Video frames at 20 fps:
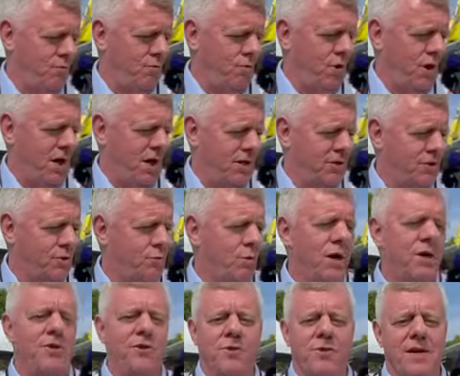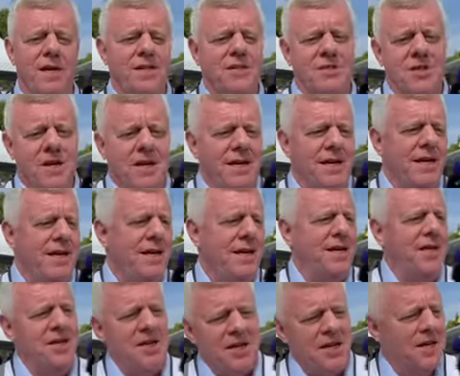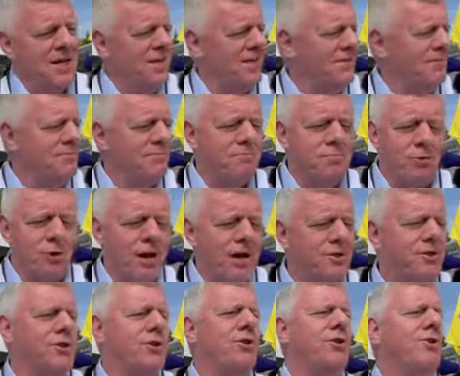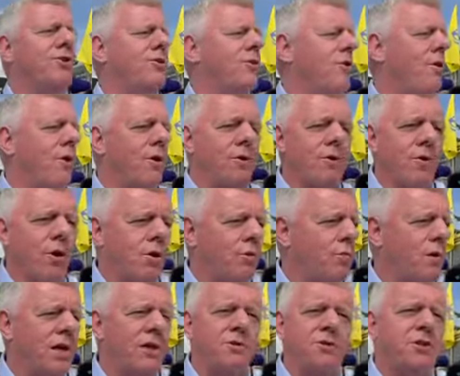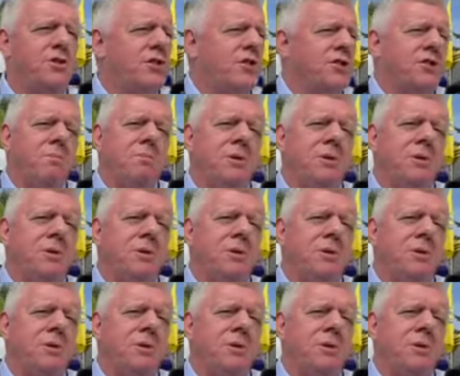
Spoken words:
was, whether it's Indian pressure or whether it's just a